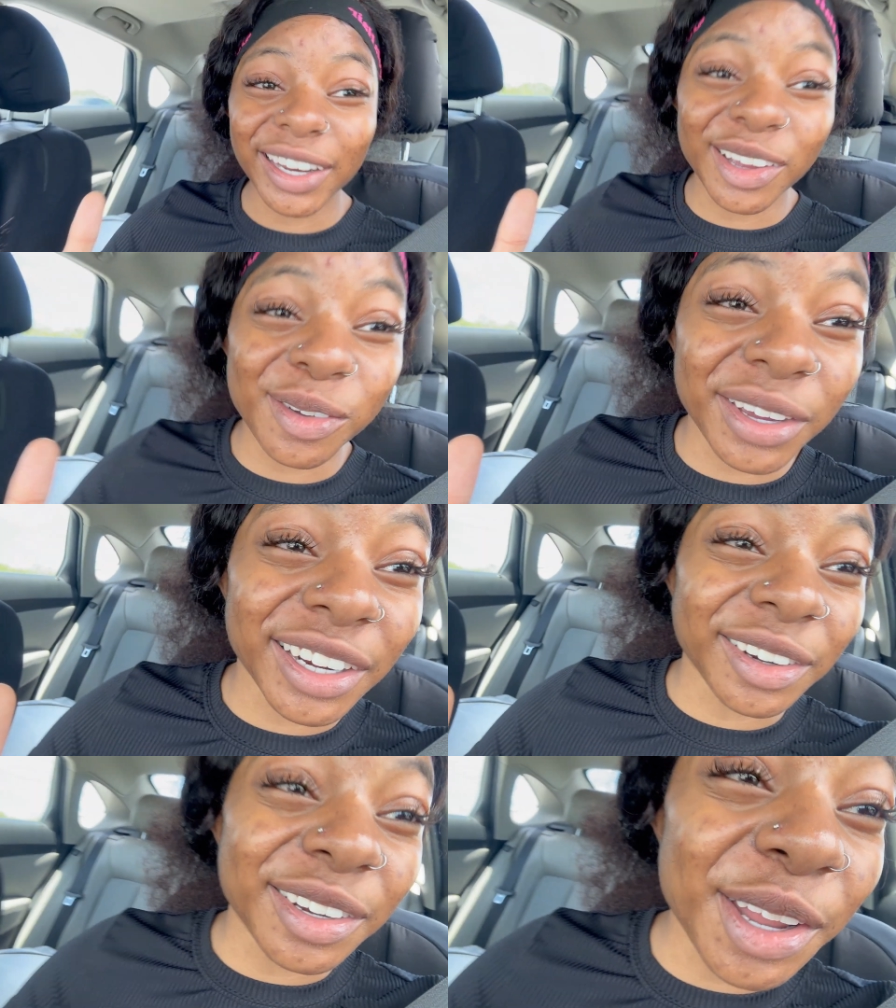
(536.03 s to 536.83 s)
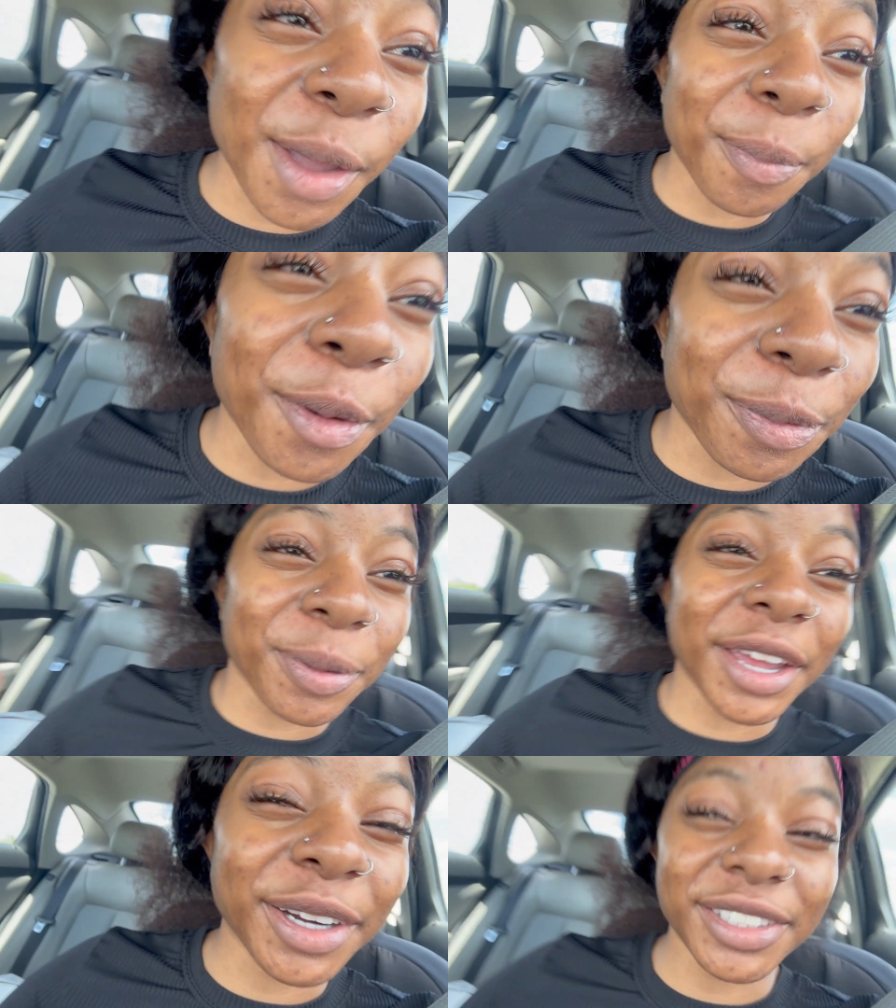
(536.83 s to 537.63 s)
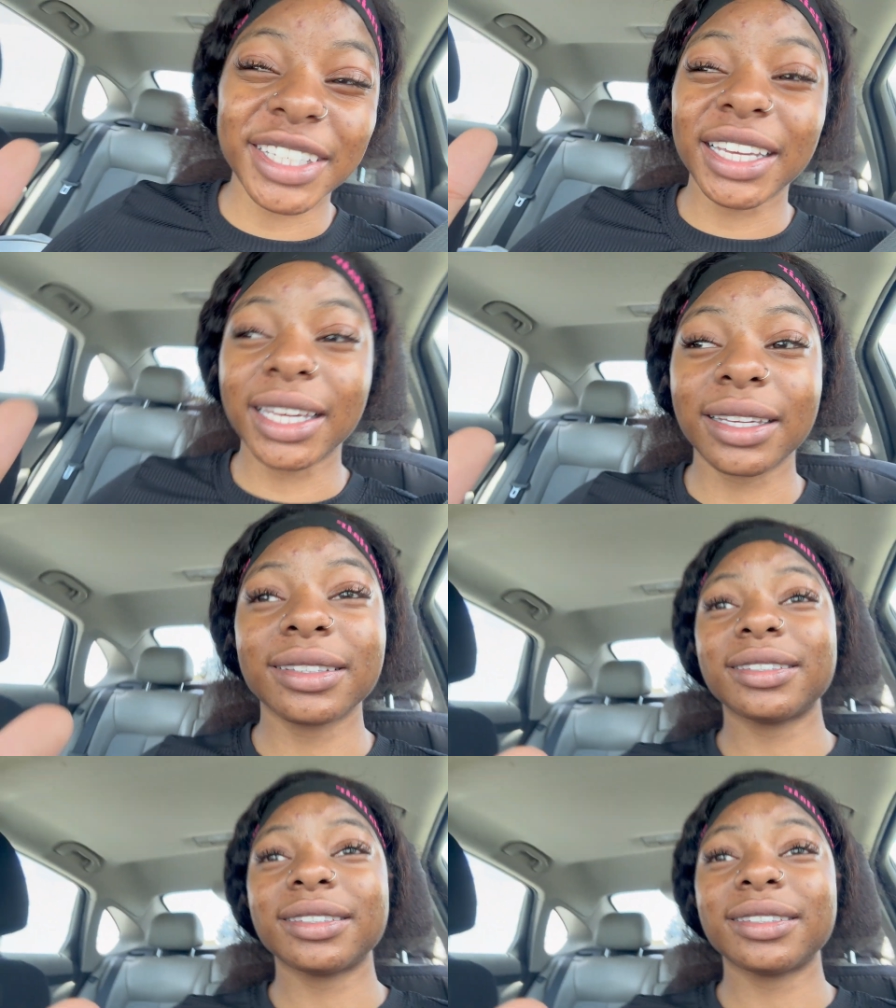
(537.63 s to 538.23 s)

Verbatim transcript: go get our nipple piercing